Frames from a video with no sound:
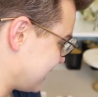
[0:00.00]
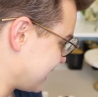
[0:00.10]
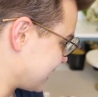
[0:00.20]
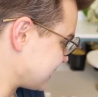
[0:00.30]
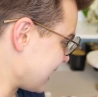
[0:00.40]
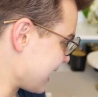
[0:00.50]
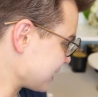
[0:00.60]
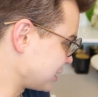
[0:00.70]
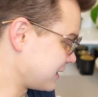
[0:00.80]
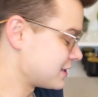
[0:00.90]
it's not
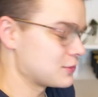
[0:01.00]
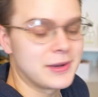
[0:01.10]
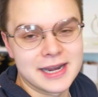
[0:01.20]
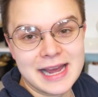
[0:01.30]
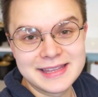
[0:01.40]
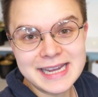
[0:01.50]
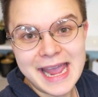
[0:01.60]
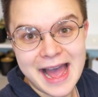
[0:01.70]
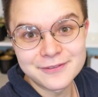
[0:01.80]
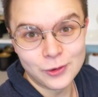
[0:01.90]
actually sweet. I think I
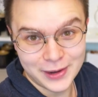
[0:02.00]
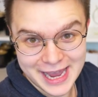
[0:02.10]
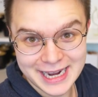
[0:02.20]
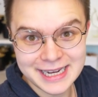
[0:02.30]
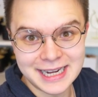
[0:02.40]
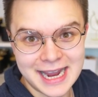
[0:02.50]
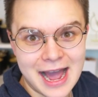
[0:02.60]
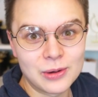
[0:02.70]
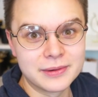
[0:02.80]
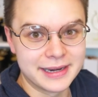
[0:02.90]
have organic
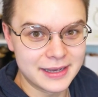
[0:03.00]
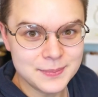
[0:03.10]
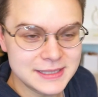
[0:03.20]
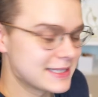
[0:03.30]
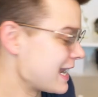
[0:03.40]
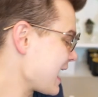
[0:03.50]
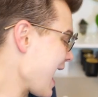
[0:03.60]
cacao nibs that I